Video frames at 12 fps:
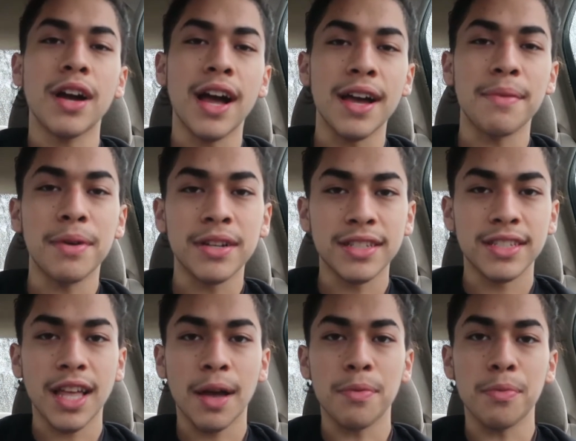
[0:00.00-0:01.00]
I am
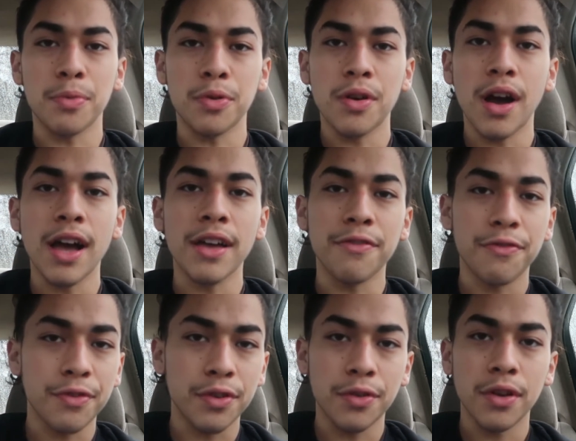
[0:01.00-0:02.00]
unstoppable, I'm
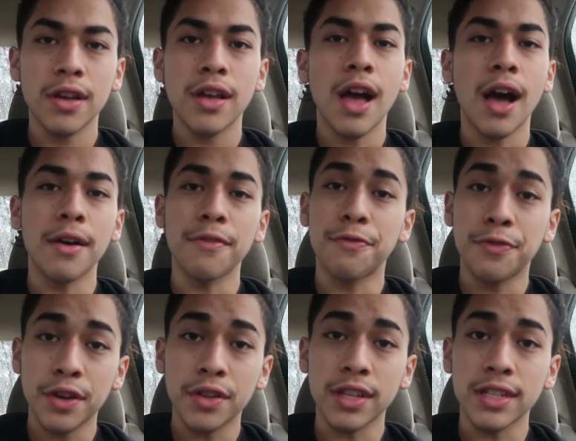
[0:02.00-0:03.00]

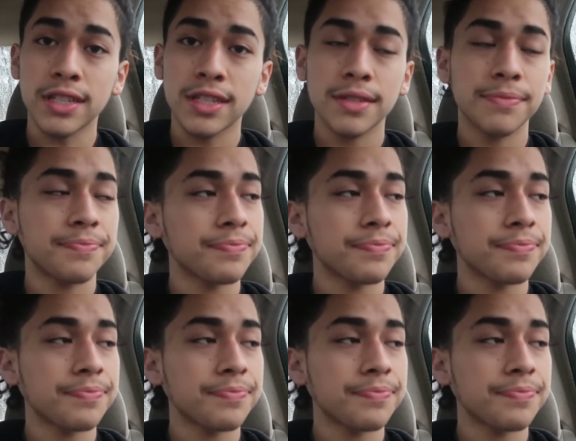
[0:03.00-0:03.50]
fearless,